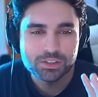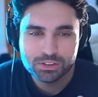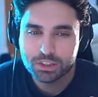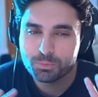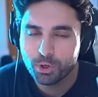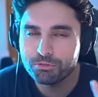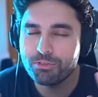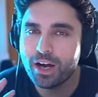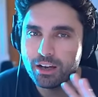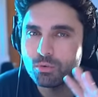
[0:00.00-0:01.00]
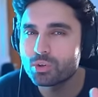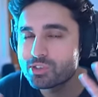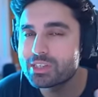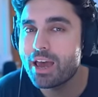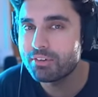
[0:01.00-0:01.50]
6.5 or
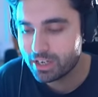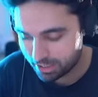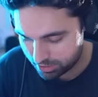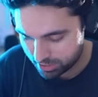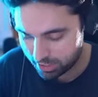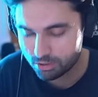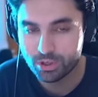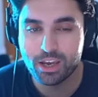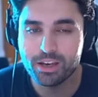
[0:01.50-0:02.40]
7 out of 10, okay?